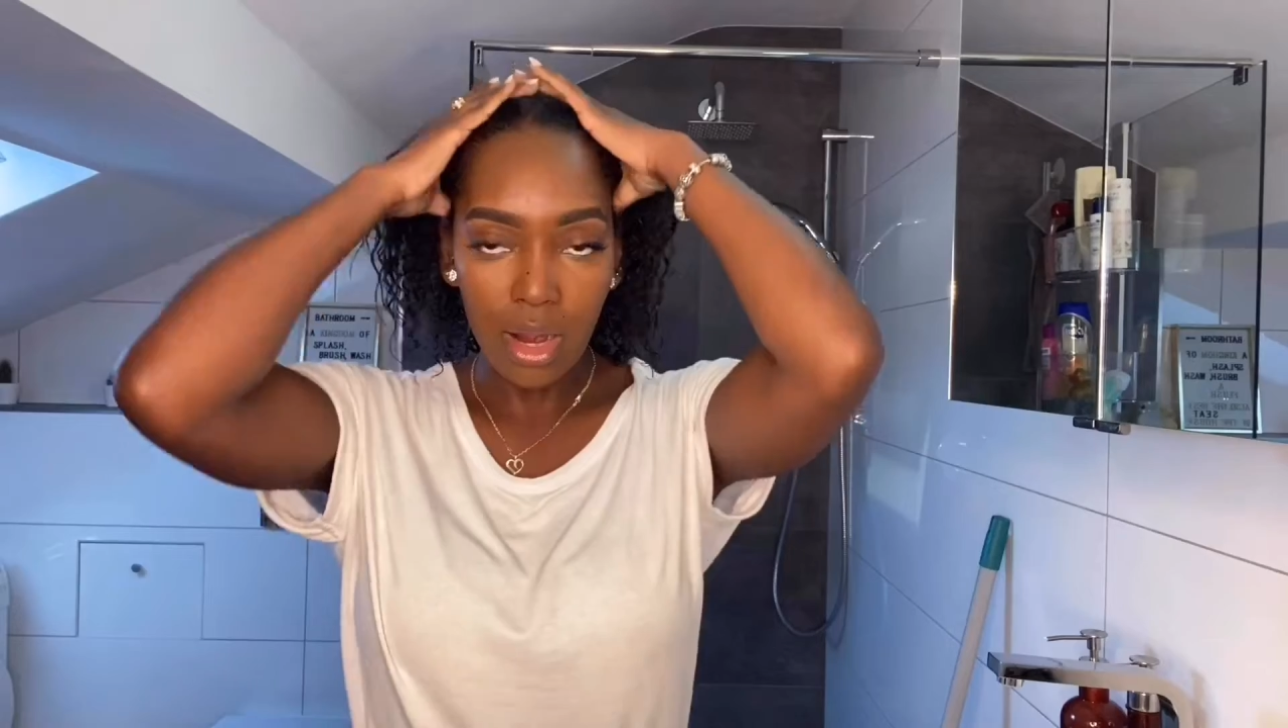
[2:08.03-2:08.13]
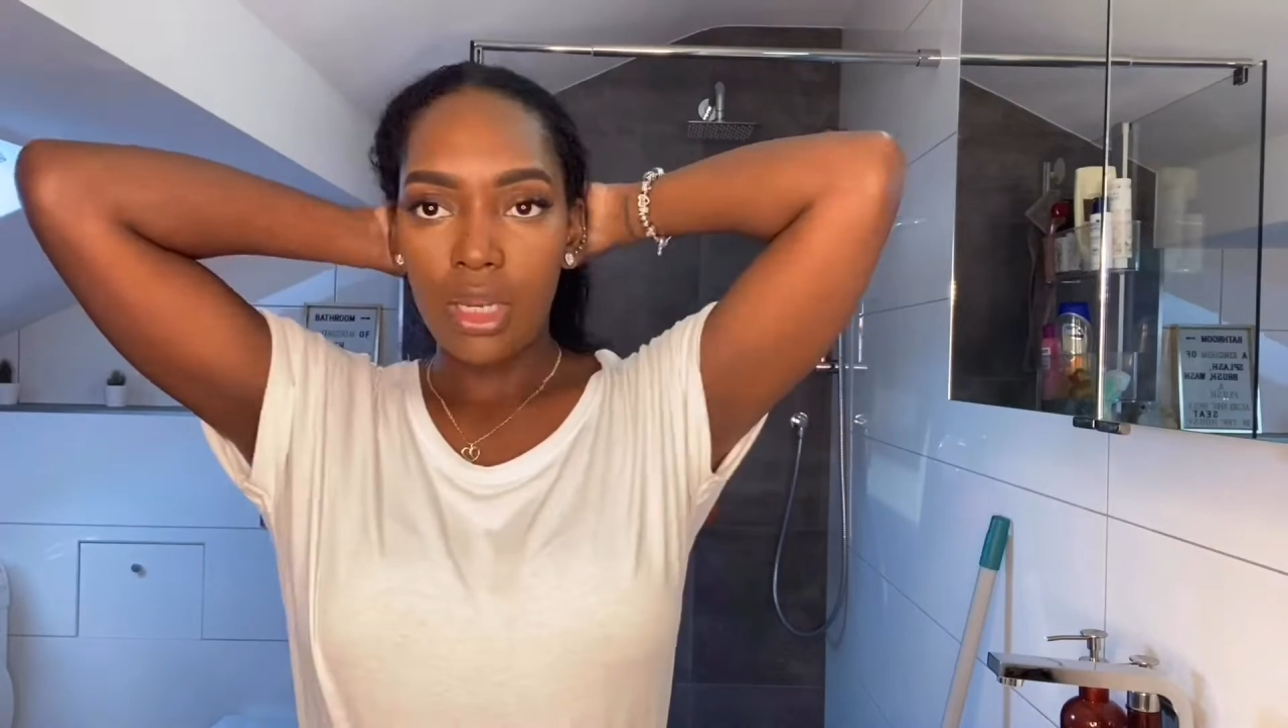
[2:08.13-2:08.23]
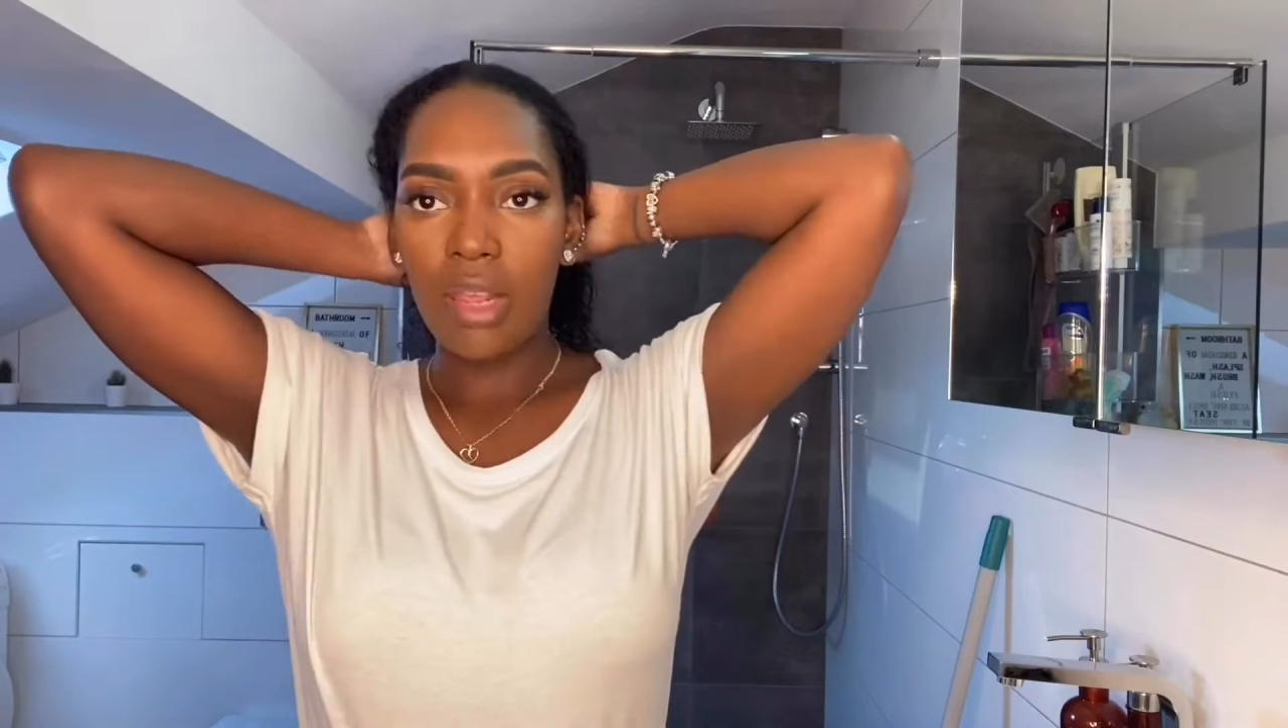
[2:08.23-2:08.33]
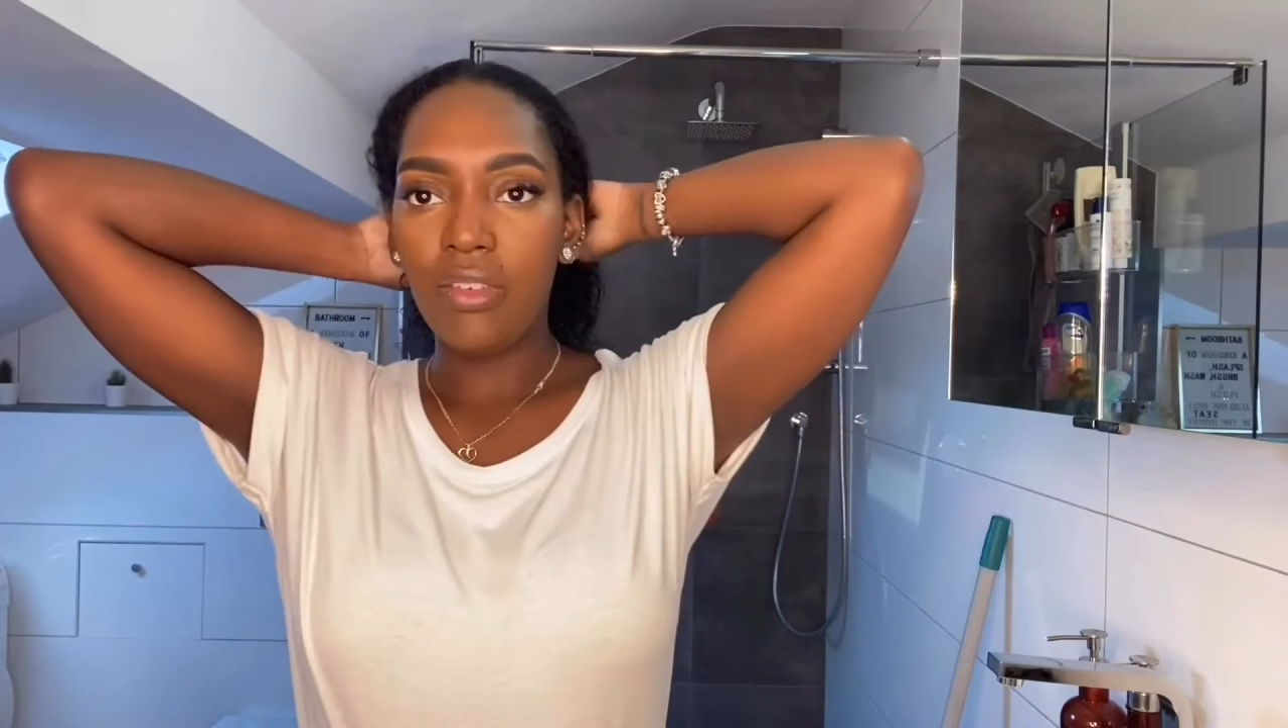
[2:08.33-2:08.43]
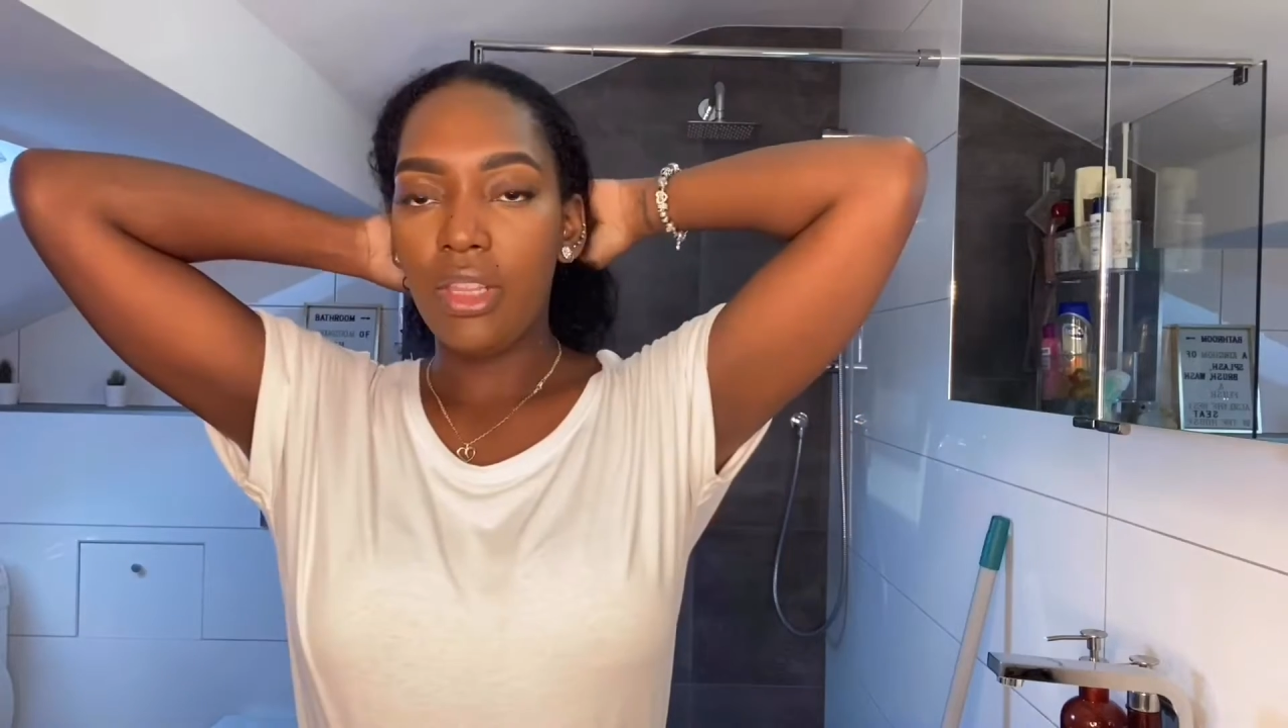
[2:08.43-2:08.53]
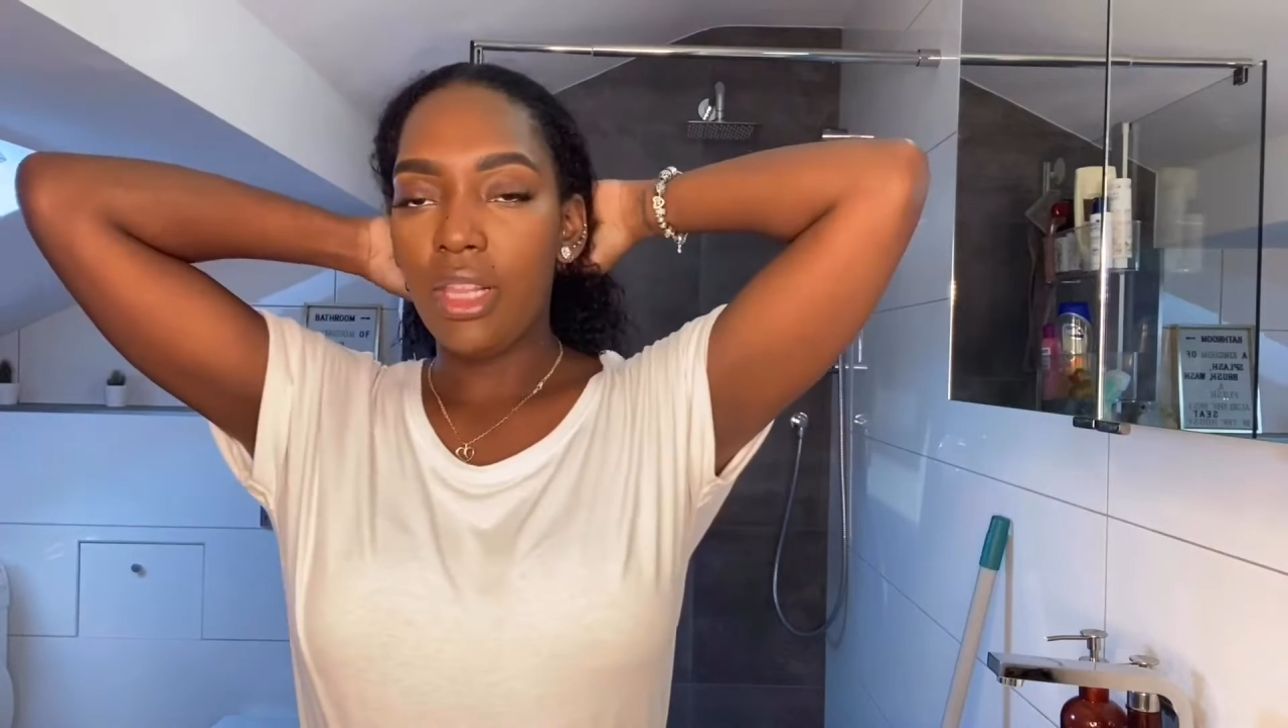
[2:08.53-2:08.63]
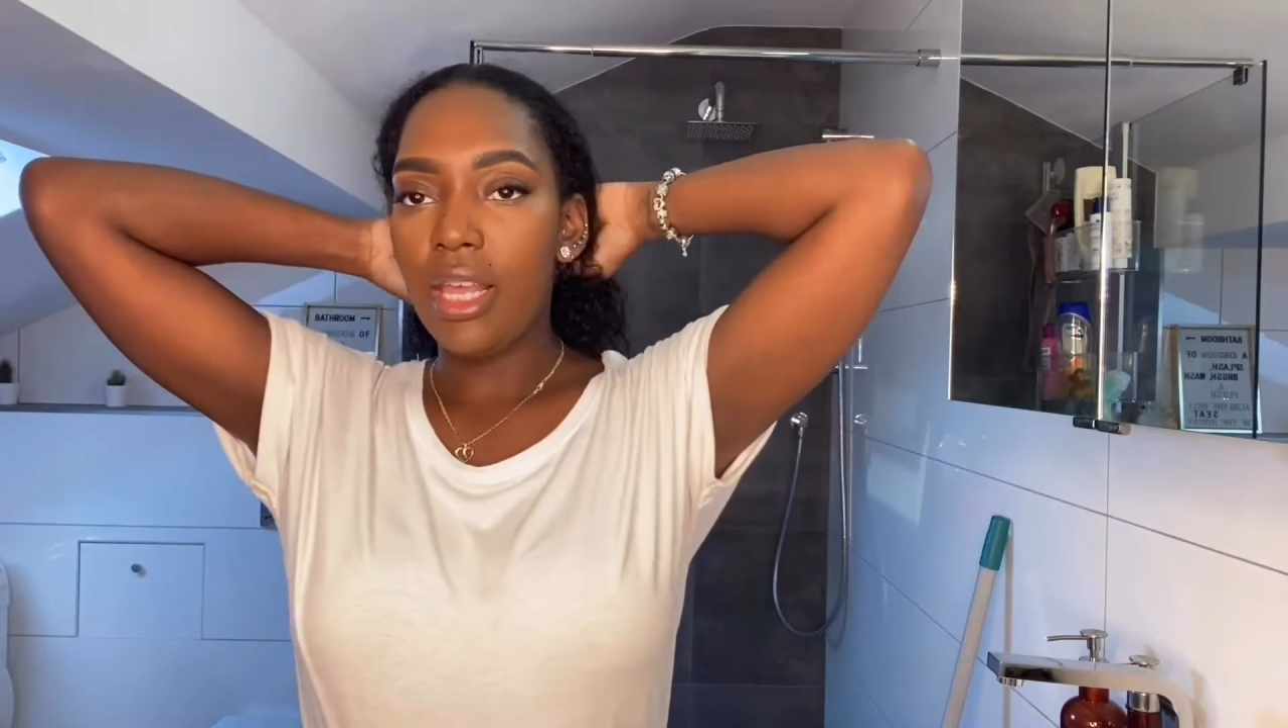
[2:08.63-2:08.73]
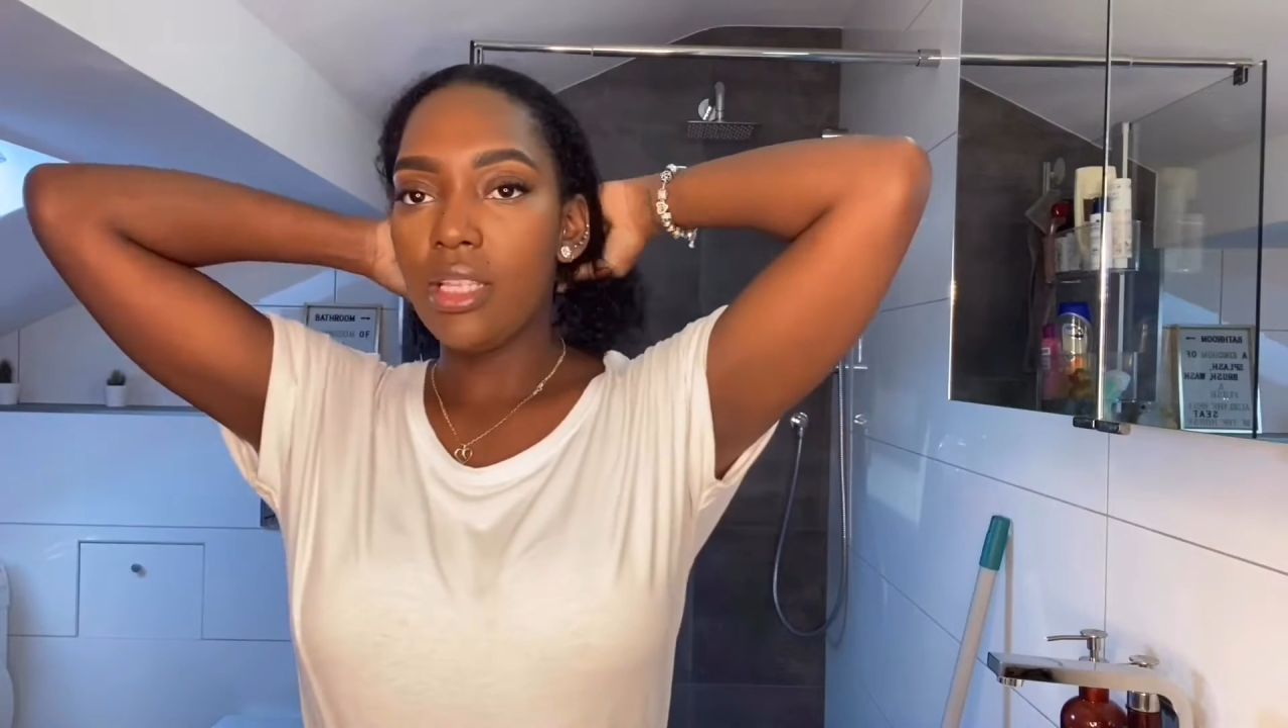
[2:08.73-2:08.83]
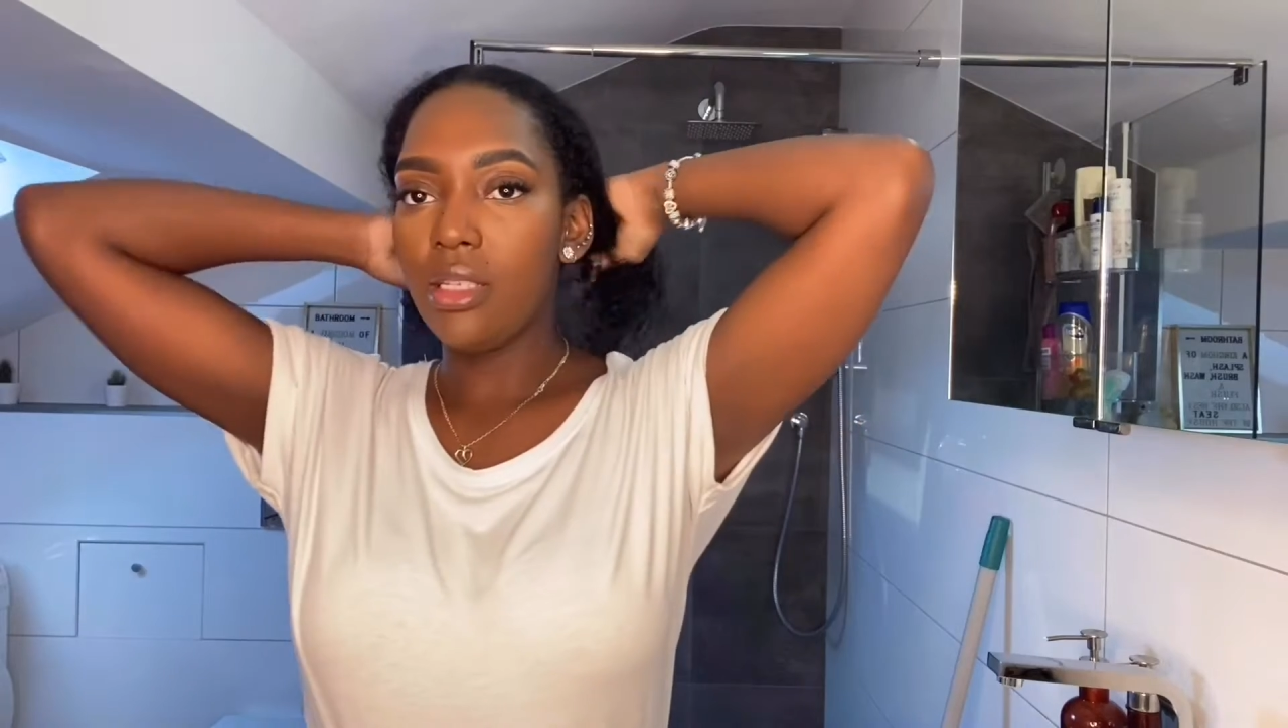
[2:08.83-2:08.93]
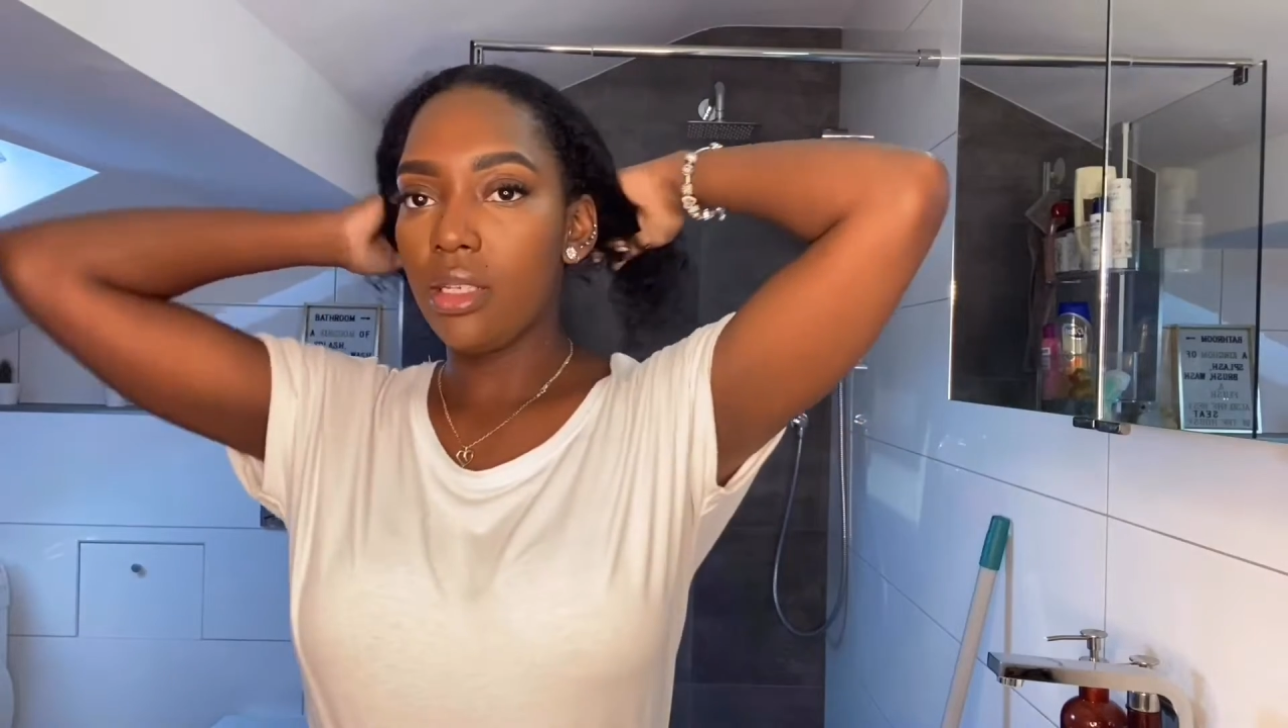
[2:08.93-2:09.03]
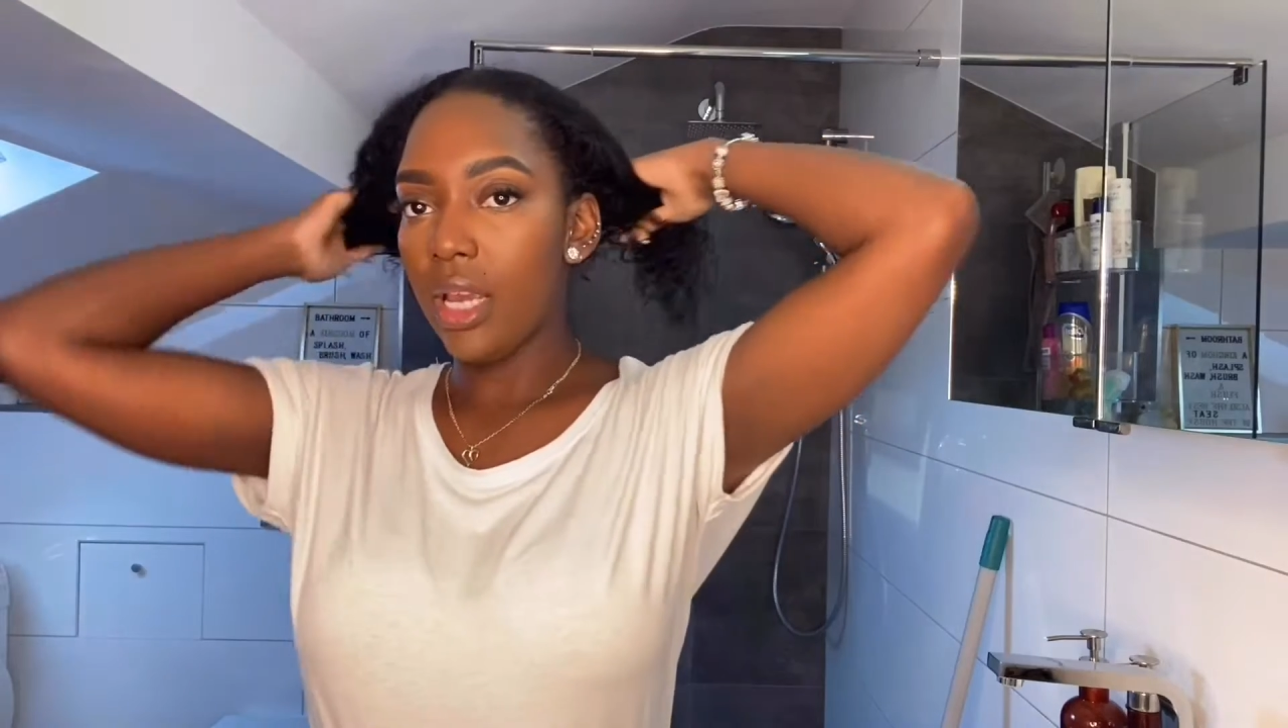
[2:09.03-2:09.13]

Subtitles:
Nevertheless,